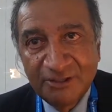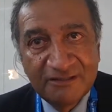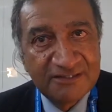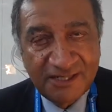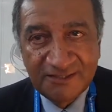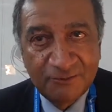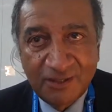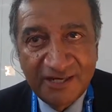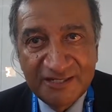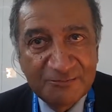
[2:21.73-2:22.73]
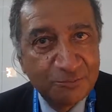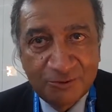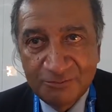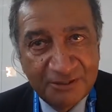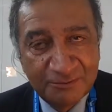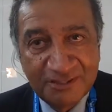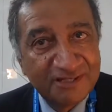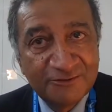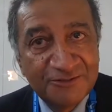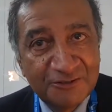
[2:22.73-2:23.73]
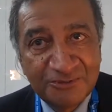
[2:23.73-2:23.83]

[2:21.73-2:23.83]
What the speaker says: Because otherwise, poor people are going to